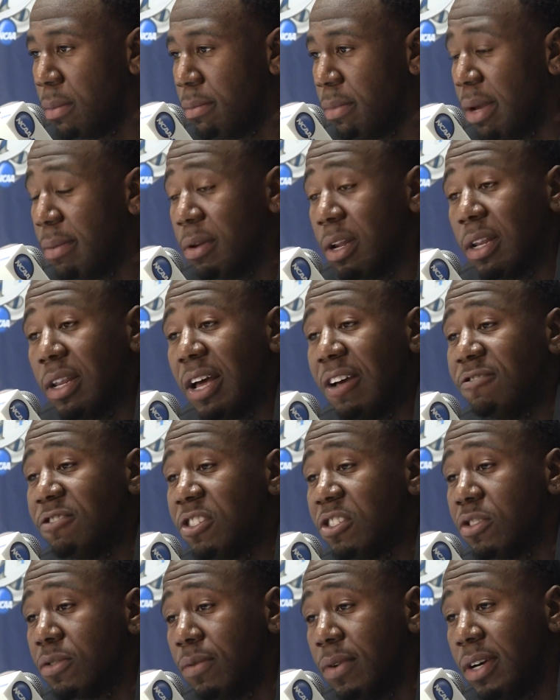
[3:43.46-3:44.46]
maybe the life
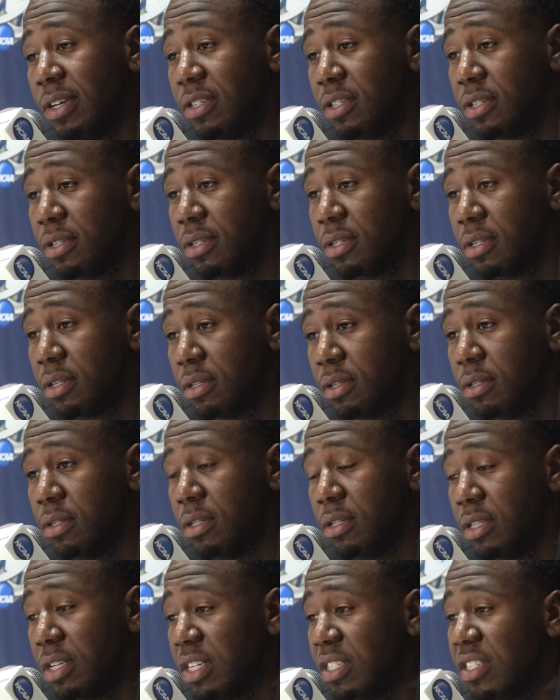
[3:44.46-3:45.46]
situations,
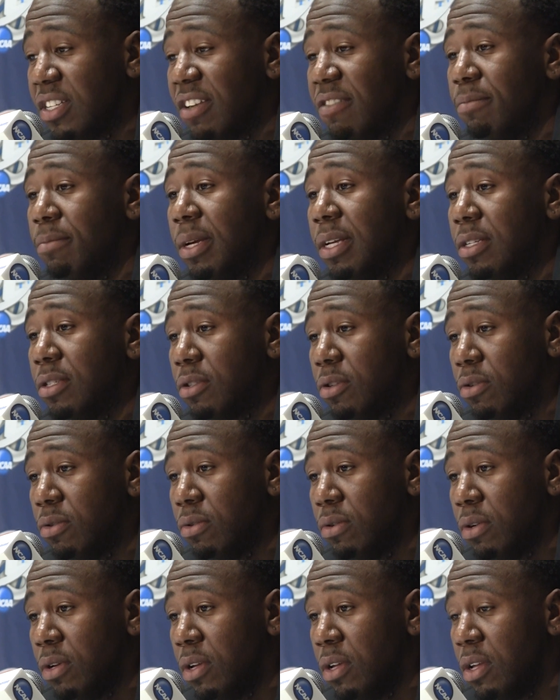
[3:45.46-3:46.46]
the things they've been
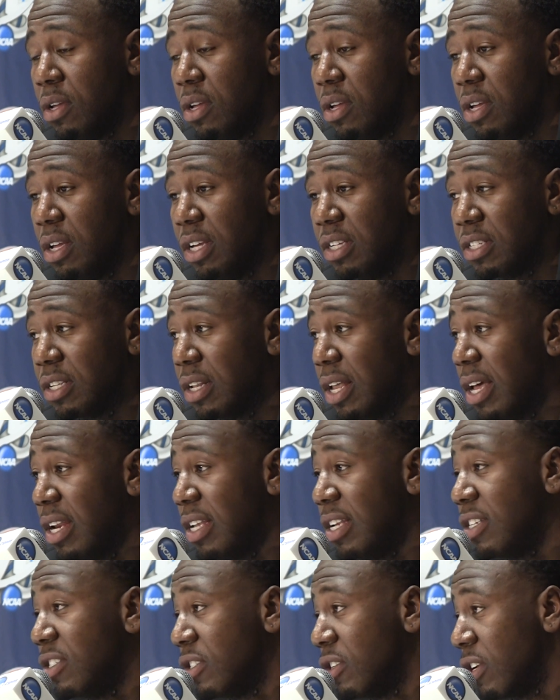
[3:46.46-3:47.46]
through, is a
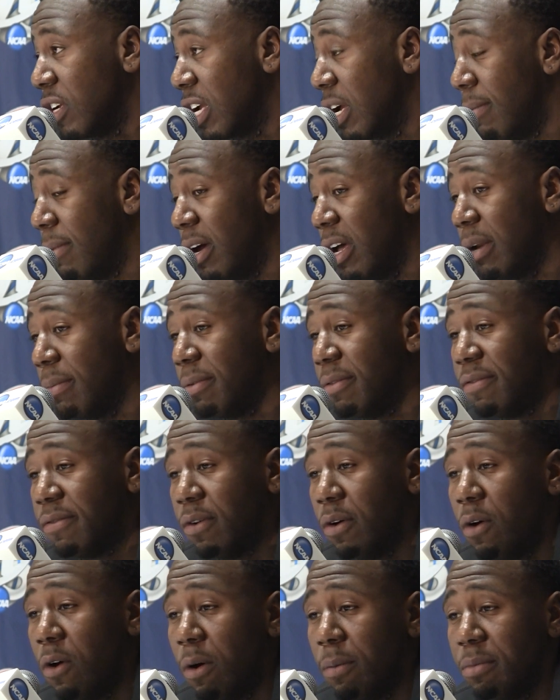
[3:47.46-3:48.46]
lot easier to come out and
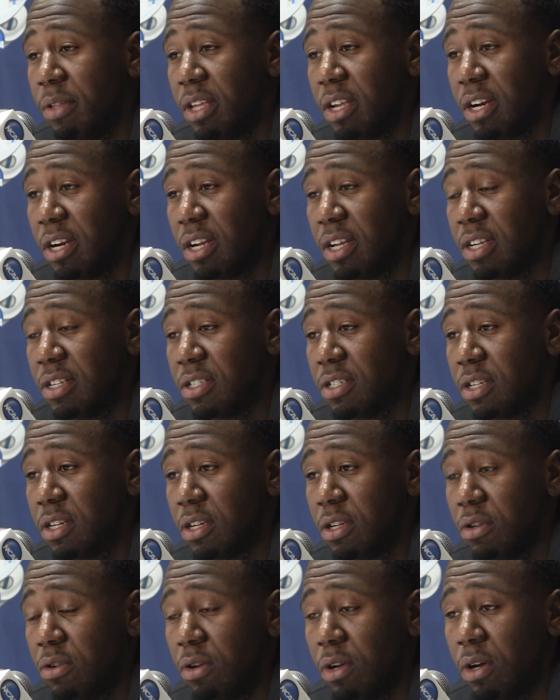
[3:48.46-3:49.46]
perform than it is
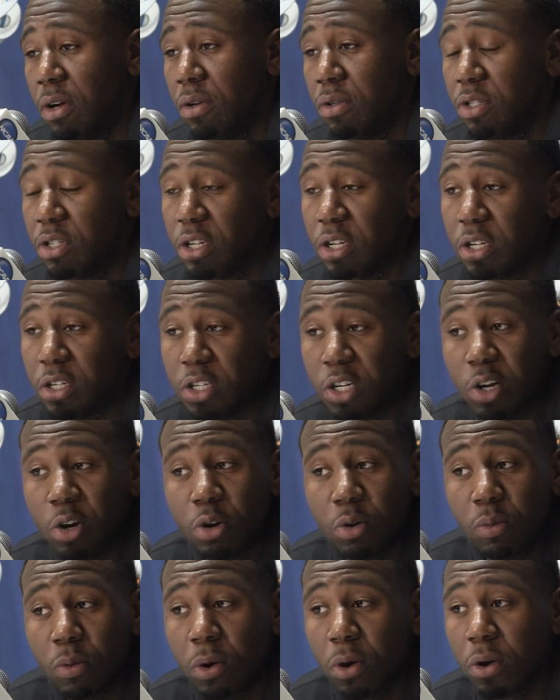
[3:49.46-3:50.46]
to, you know, to
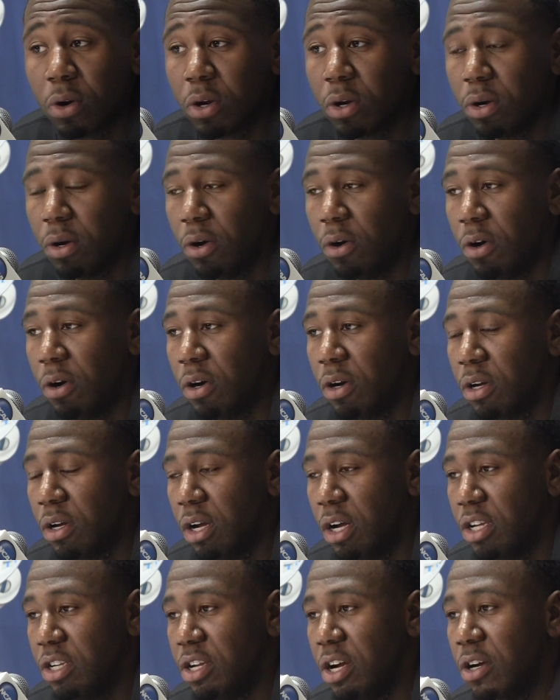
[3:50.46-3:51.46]
go to work. Or
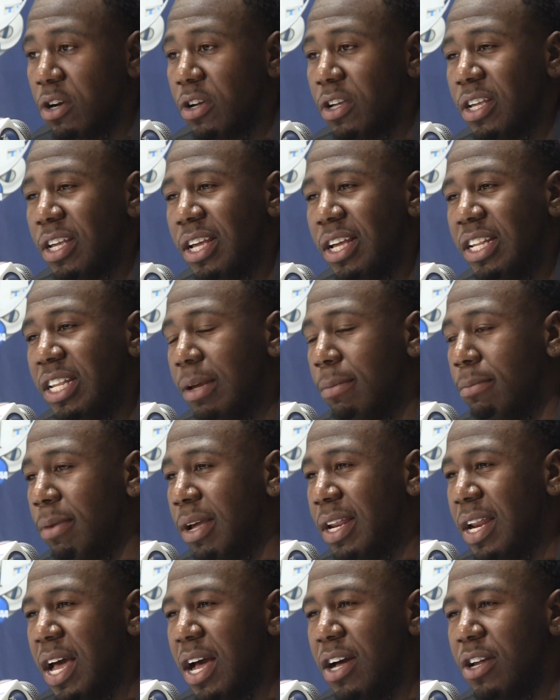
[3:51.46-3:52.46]
a younger kid that
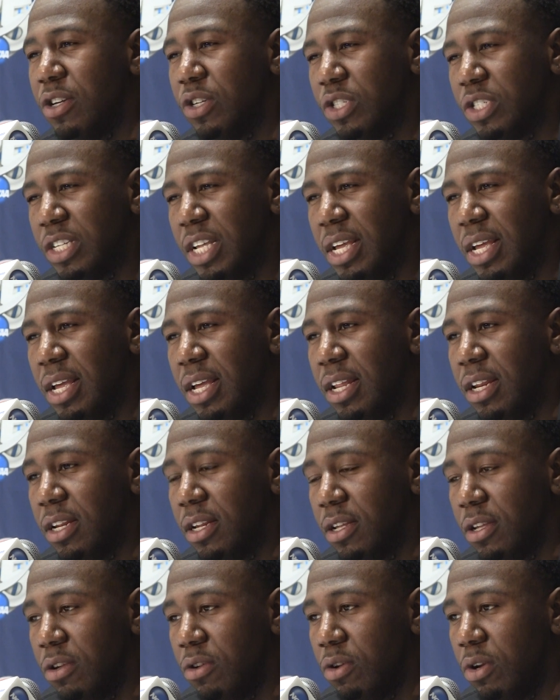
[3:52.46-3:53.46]
may not
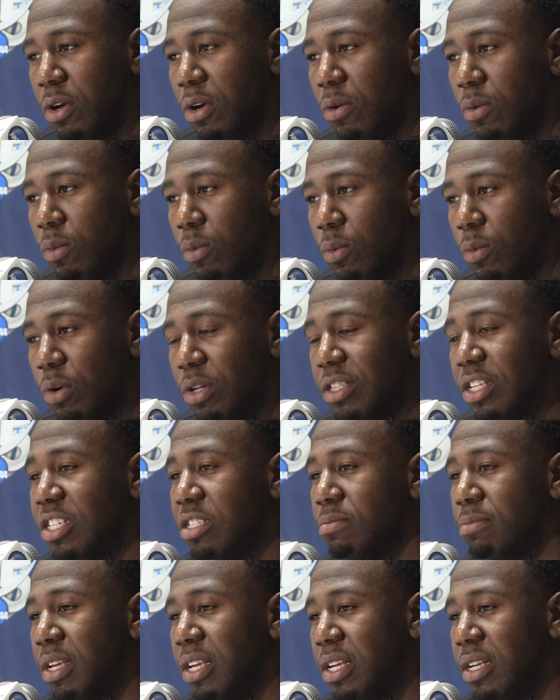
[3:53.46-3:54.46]
understand, you know, what
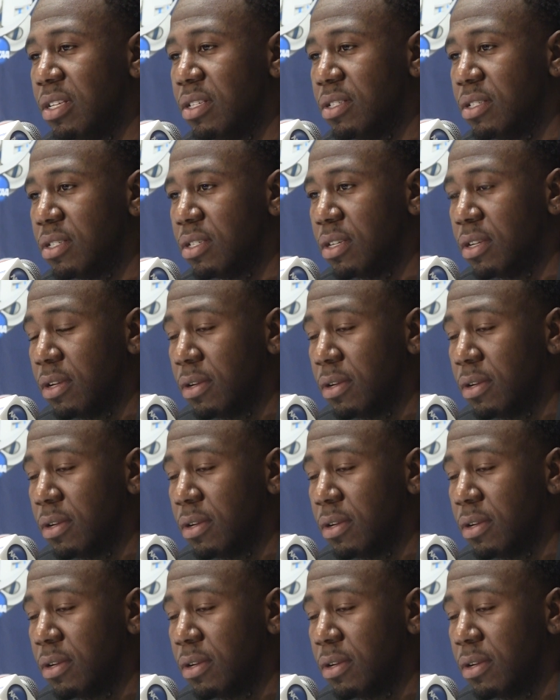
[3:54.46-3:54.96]
this means.